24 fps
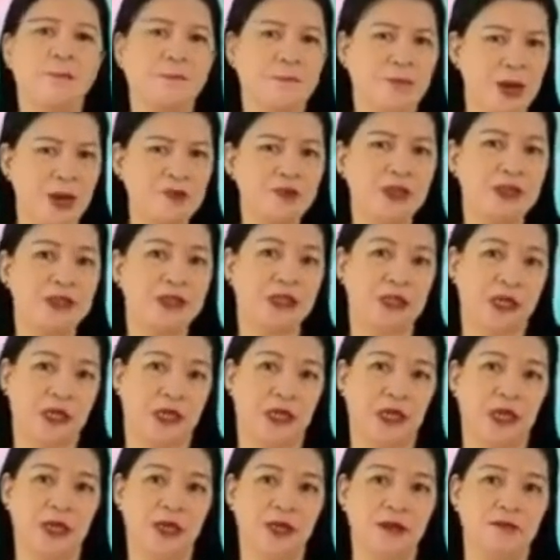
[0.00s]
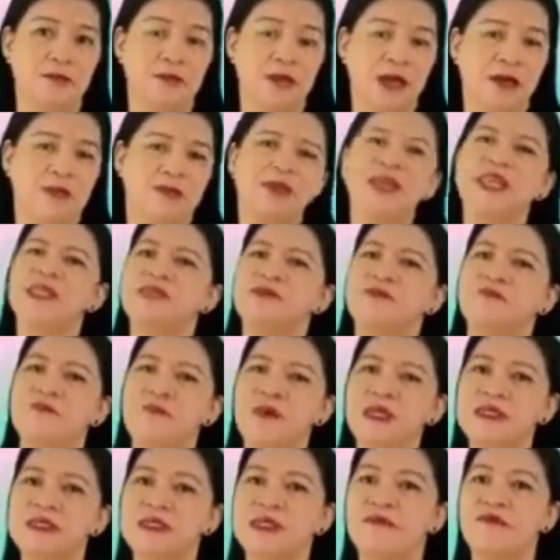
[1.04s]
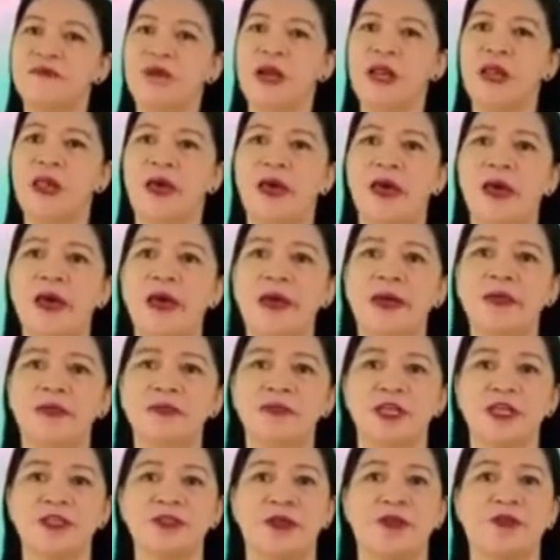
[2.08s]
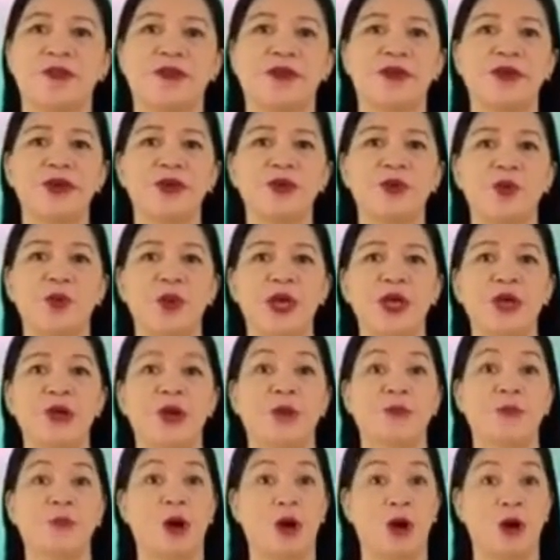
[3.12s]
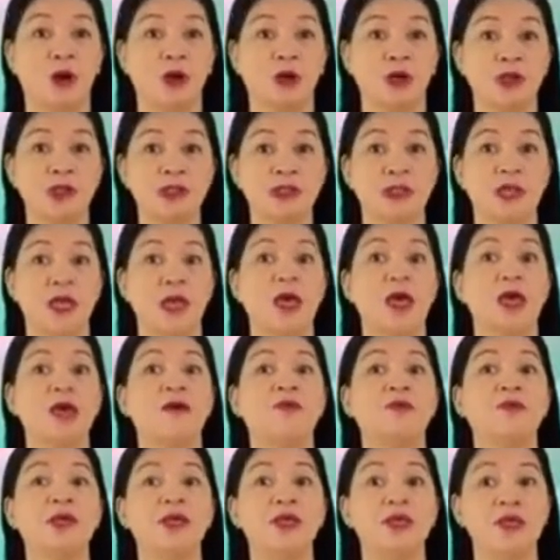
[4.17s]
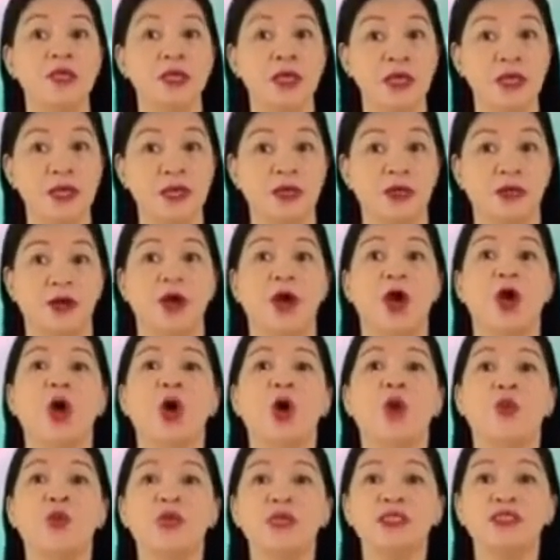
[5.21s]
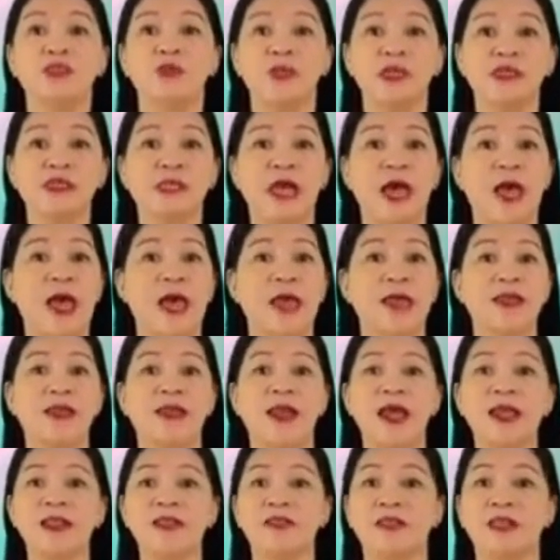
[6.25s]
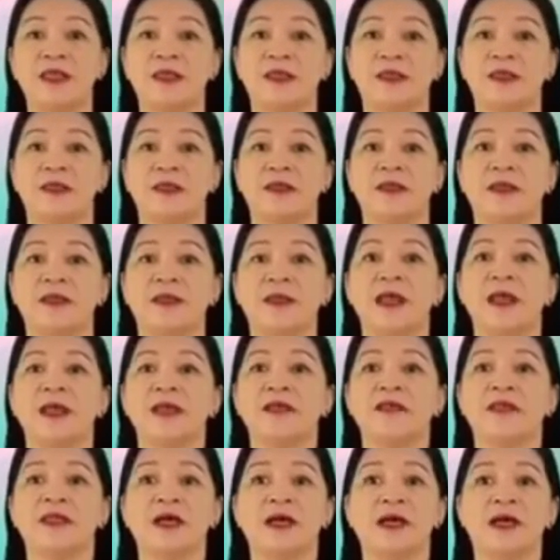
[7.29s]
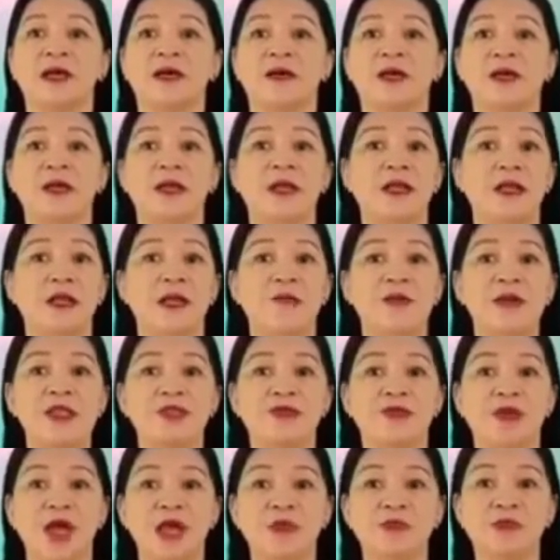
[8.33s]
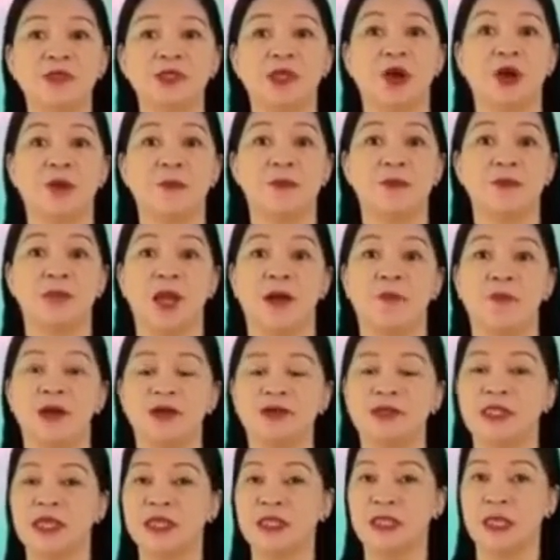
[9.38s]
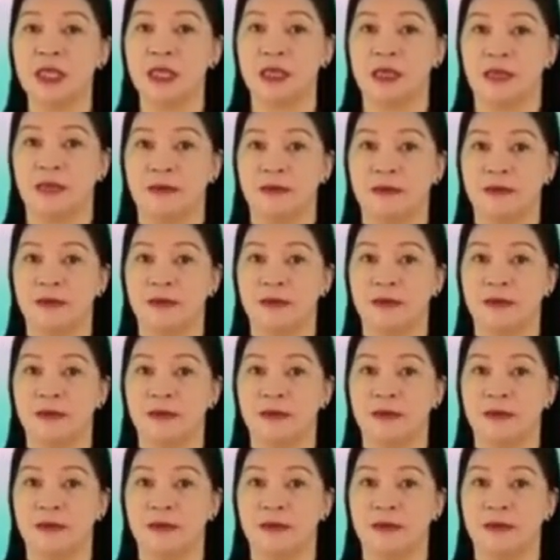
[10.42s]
Previously, this festival held in the third week of August every year, which was highlighting the 11 tribes of Davao City.